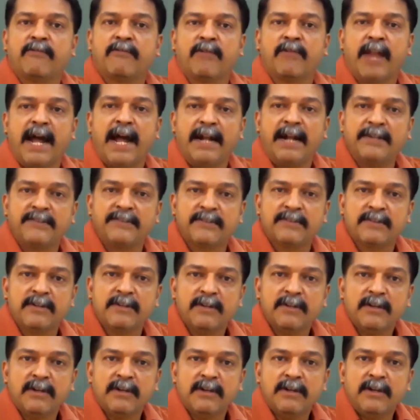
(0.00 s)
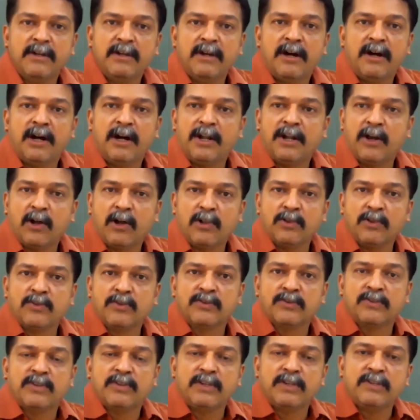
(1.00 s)
flats and all
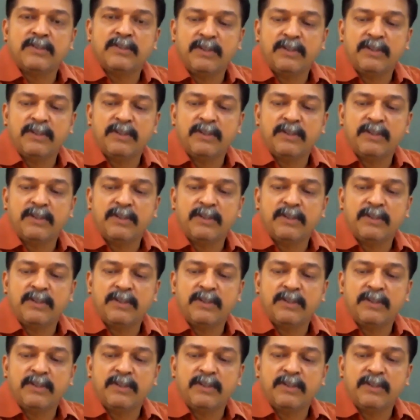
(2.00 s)
those things.